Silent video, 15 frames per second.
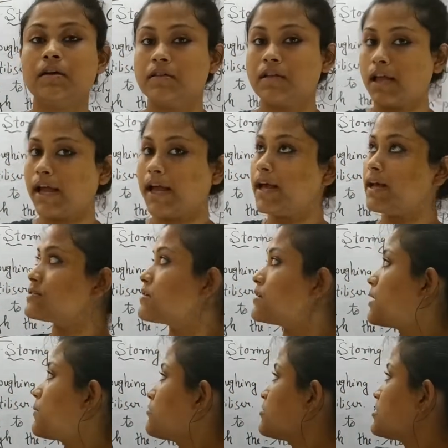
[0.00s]
as the
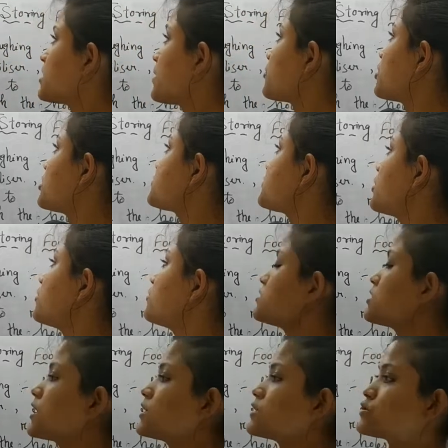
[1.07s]
name of the chapter is
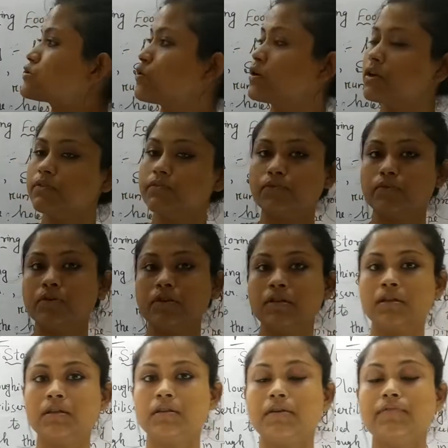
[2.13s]
Producing and Storing
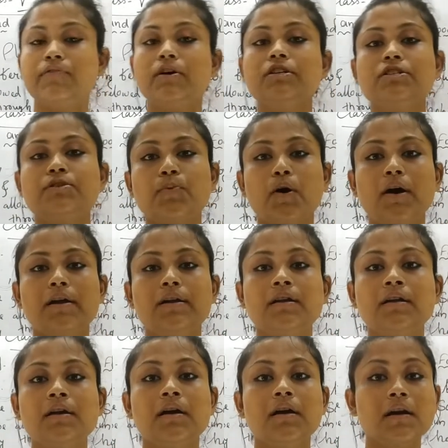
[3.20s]
Food, the first
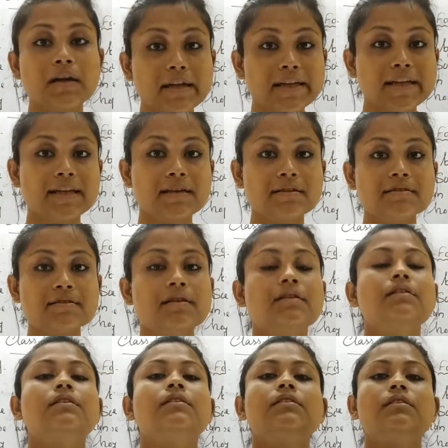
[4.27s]
point is
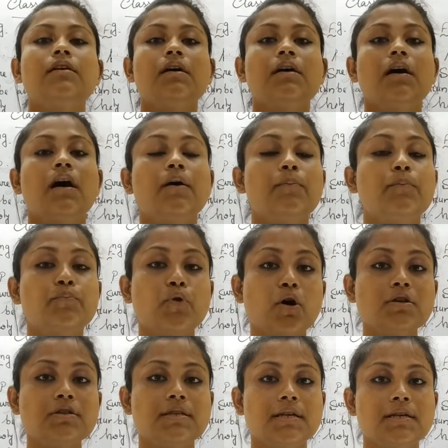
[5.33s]
the
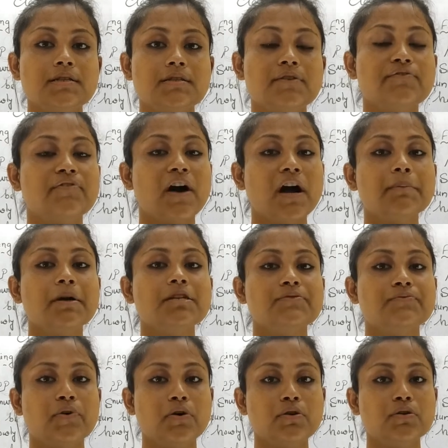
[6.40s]
process the farmers
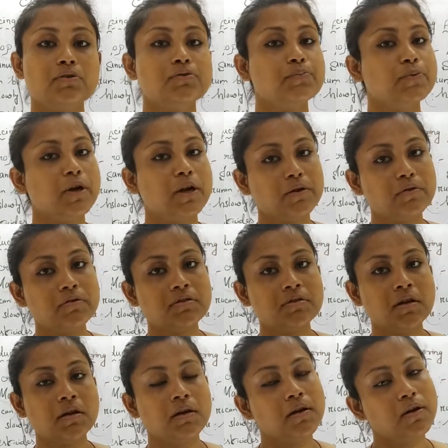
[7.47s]
follow to produce
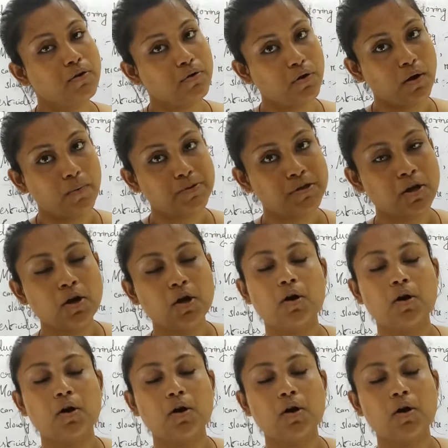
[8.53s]
crops.